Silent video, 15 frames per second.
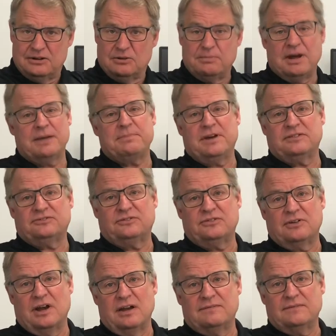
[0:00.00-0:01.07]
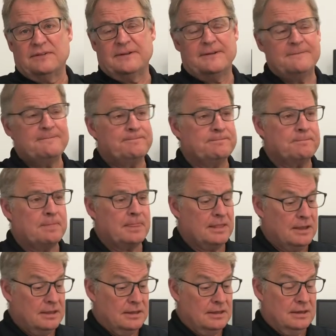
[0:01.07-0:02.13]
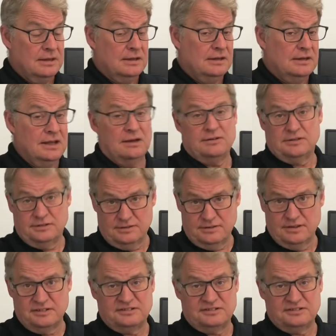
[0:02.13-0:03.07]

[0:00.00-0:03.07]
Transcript: or bypass the drive. Now to do this,